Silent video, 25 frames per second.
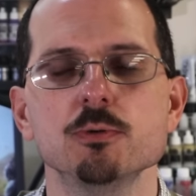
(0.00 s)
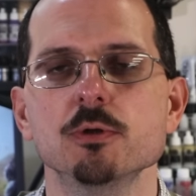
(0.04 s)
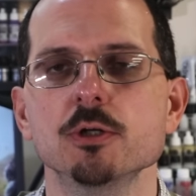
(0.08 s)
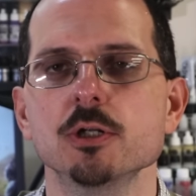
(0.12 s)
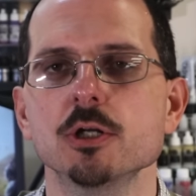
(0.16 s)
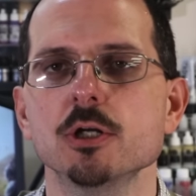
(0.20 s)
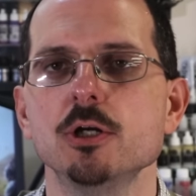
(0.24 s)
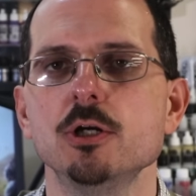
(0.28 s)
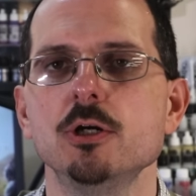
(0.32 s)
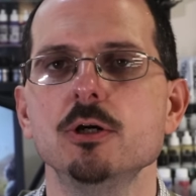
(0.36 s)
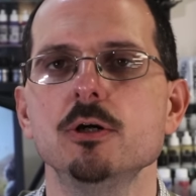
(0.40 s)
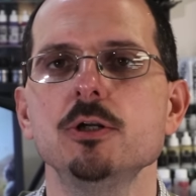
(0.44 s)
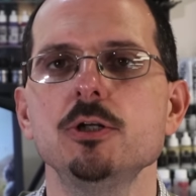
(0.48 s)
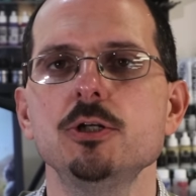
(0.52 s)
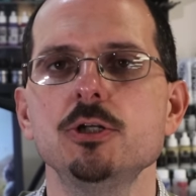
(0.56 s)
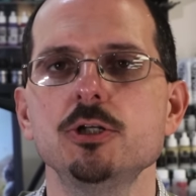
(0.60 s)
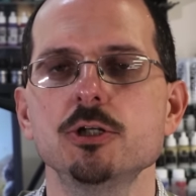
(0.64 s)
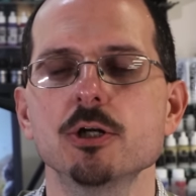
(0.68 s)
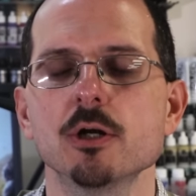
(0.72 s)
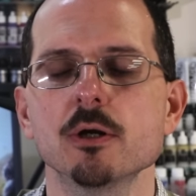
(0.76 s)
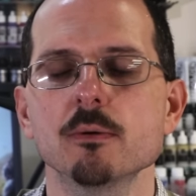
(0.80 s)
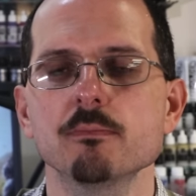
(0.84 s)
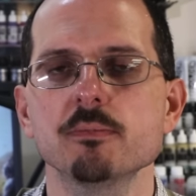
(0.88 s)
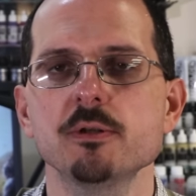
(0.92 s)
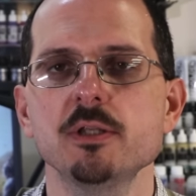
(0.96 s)
You want a good
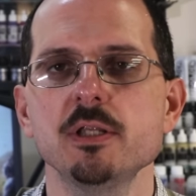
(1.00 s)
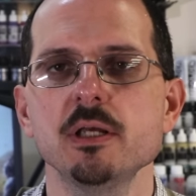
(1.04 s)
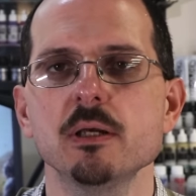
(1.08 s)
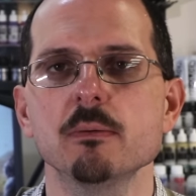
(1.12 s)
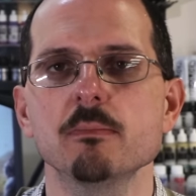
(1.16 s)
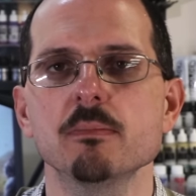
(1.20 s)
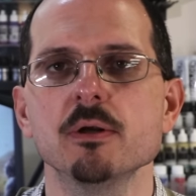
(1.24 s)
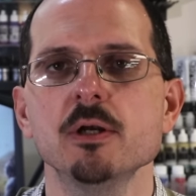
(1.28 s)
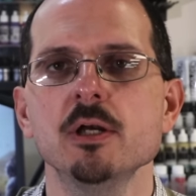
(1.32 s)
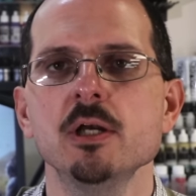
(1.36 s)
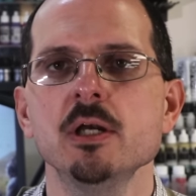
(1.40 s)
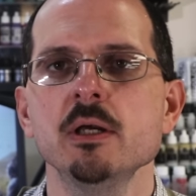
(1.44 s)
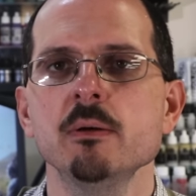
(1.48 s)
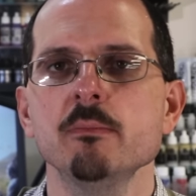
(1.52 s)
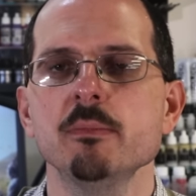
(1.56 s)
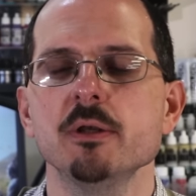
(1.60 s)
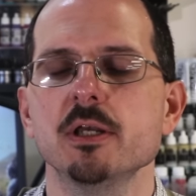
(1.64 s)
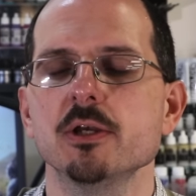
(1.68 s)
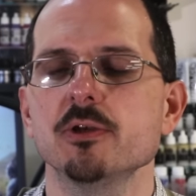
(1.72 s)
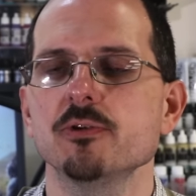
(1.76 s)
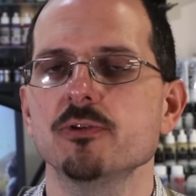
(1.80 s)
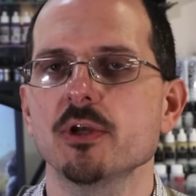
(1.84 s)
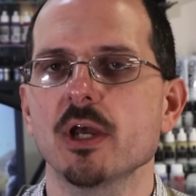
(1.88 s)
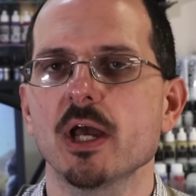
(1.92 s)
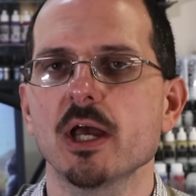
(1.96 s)
sharp tip
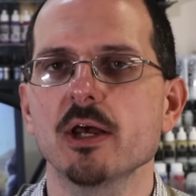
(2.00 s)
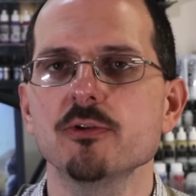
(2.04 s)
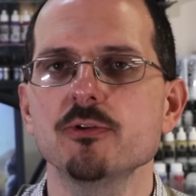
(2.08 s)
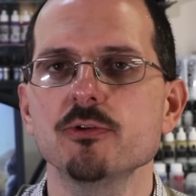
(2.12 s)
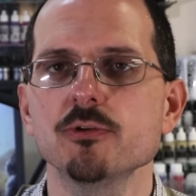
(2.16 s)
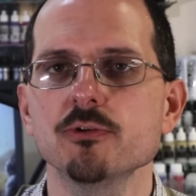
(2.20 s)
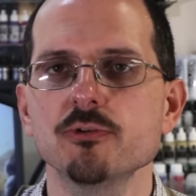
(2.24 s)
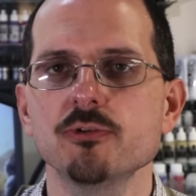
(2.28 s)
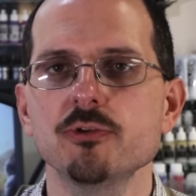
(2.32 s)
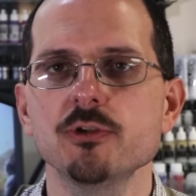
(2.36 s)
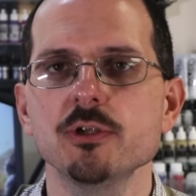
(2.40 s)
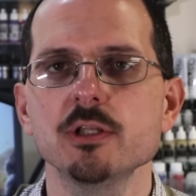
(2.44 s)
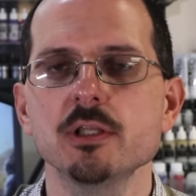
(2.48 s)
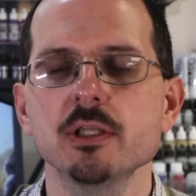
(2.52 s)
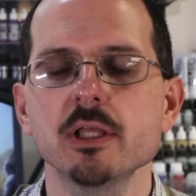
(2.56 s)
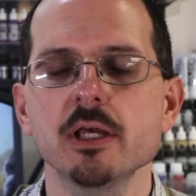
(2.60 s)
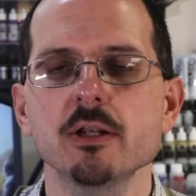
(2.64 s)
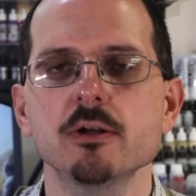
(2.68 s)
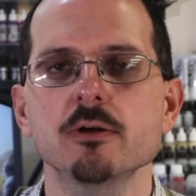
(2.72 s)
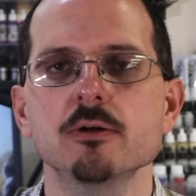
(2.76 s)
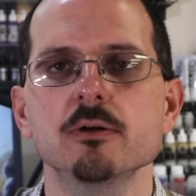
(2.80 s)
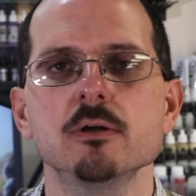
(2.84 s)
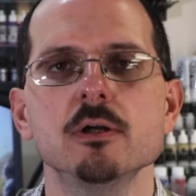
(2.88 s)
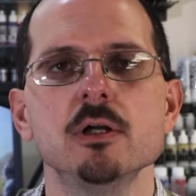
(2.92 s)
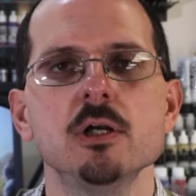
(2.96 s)
because, as you'll see
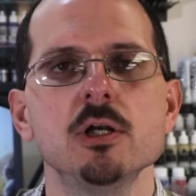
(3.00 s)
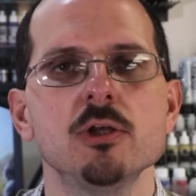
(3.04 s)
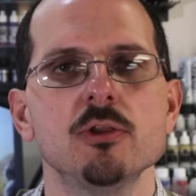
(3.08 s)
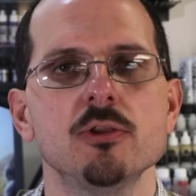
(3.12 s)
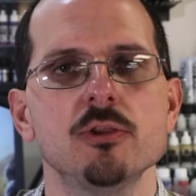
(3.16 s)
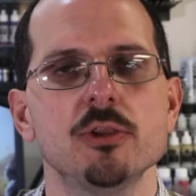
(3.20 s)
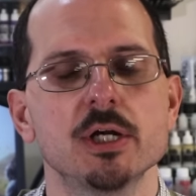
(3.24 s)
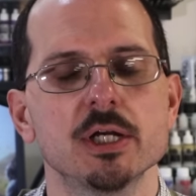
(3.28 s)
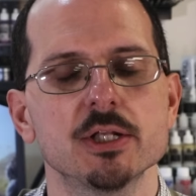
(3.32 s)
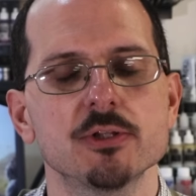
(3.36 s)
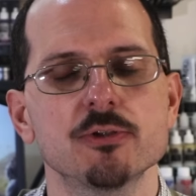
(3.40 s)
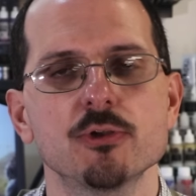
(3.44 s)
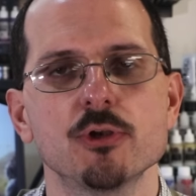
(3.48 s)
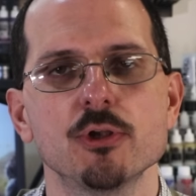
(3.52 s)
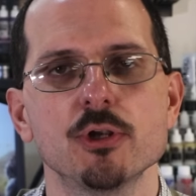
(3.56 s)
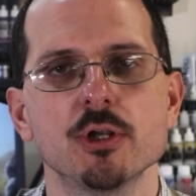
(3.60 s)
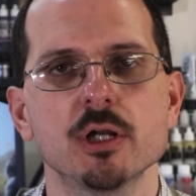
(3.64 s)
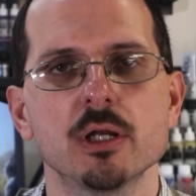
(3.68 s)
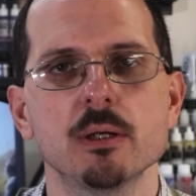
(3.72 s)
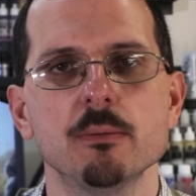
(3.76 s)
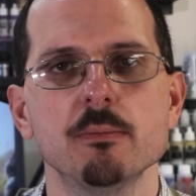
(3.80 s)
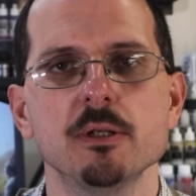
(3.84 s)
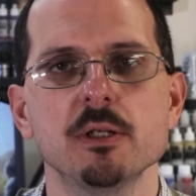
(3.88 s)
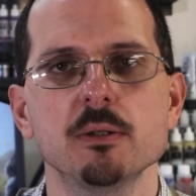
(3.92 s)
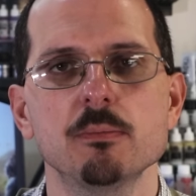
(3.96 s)
later, that's going
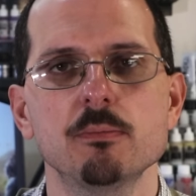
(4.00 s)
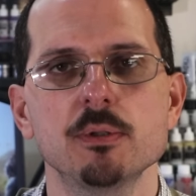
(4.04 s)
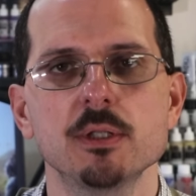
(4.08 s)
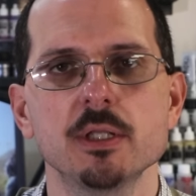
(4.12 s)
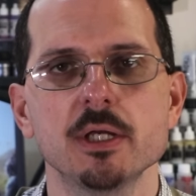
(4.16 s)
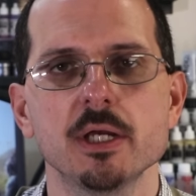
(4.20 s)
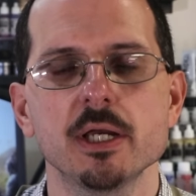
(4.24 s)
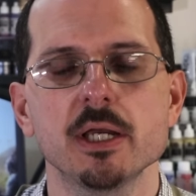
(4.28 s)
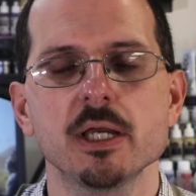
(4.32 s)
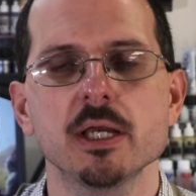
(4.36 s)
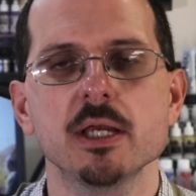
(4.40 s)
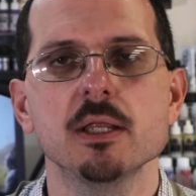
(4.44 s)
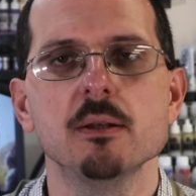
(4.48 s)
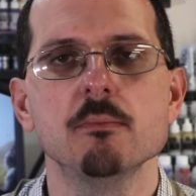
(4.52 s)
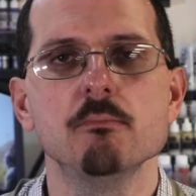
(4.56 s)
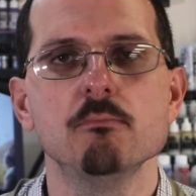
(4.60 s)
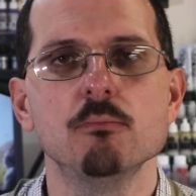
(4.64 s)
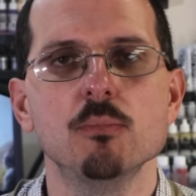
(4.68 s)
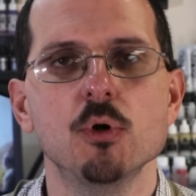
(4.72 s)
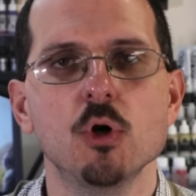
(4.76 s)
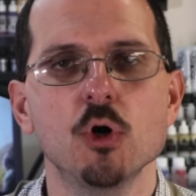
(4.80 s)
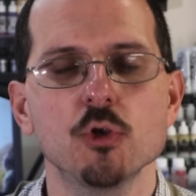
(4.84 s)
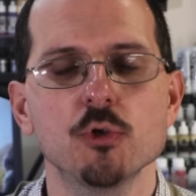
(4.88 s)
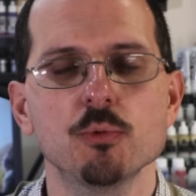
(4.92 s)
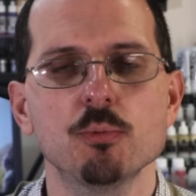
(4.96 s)
to come into play in
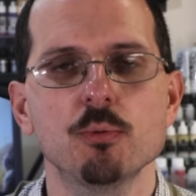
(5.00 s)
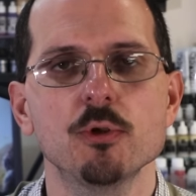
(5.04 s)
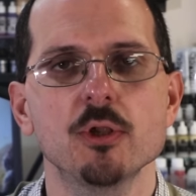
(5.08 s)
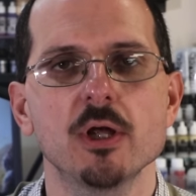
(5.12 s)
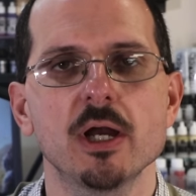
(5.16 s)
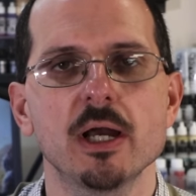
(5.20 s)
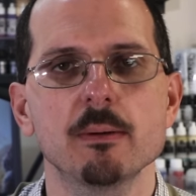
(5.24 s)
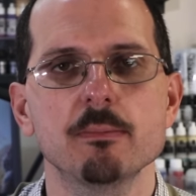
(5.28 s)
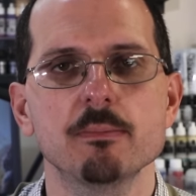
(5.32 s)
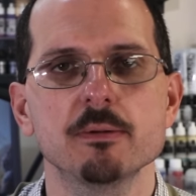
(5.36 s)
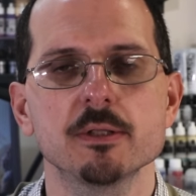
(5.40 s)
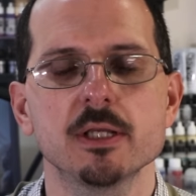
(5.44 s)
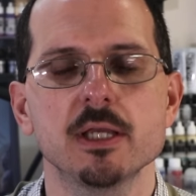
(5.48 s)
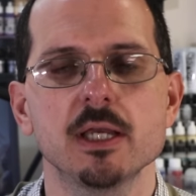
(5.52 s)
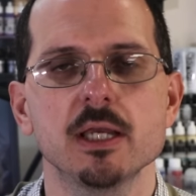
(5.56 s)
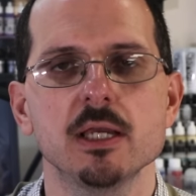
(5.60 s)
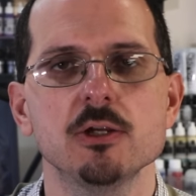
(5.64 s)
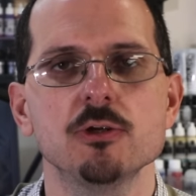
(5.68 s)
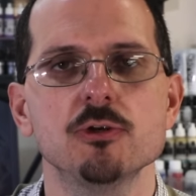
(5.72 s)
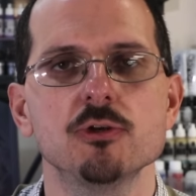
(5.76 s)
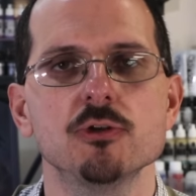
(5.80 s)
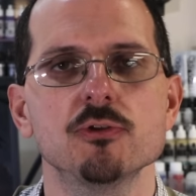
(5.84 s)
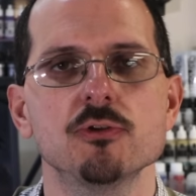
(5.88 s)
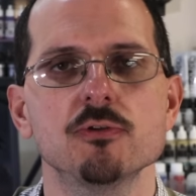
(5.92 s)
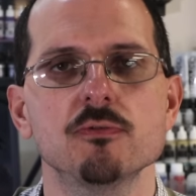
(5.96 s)
multiple
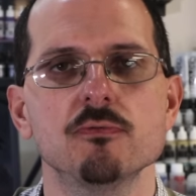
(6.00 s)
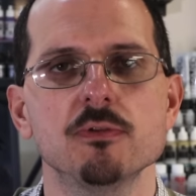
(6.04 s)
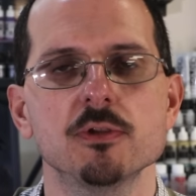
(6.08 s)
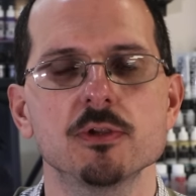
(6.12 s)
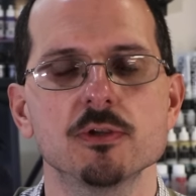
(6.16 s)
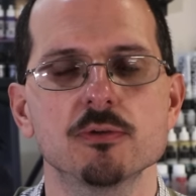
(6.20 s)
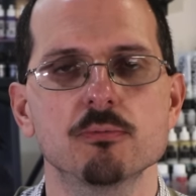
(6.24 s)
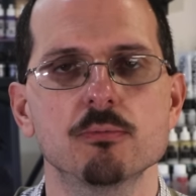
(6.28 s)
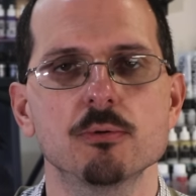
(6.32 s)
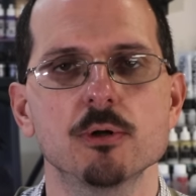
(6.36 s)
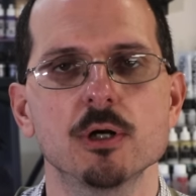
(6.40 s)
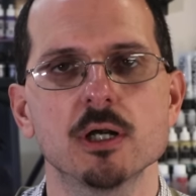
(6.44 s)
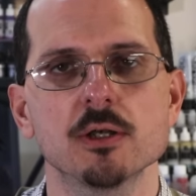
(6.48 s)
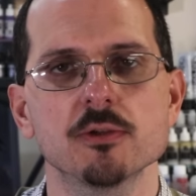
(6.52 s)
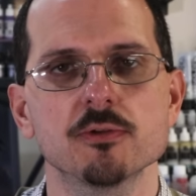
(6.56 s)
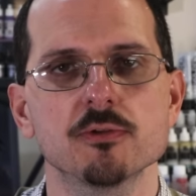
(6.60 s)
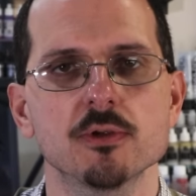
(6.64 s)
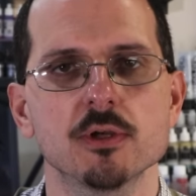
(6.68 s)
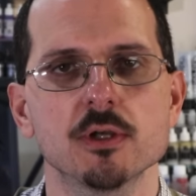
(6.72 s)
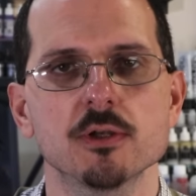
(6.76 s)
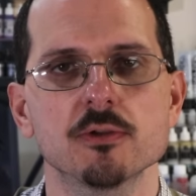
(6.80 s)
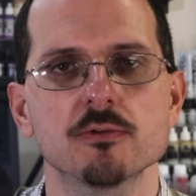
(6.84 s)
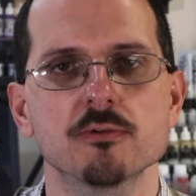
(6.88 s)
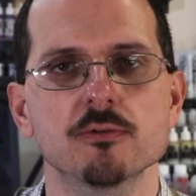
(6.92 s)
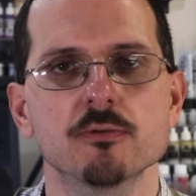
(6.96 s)
applications of this
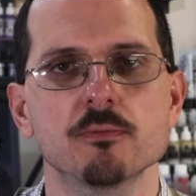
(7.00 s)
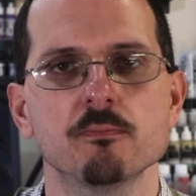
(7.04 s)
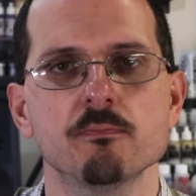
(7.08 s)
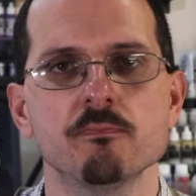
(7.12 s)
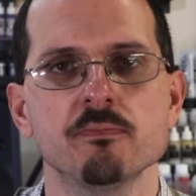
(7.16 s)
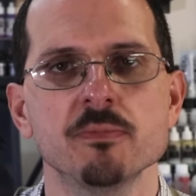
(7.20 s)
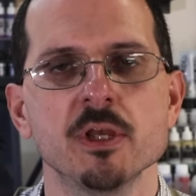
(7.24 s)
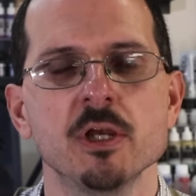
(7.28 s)
process.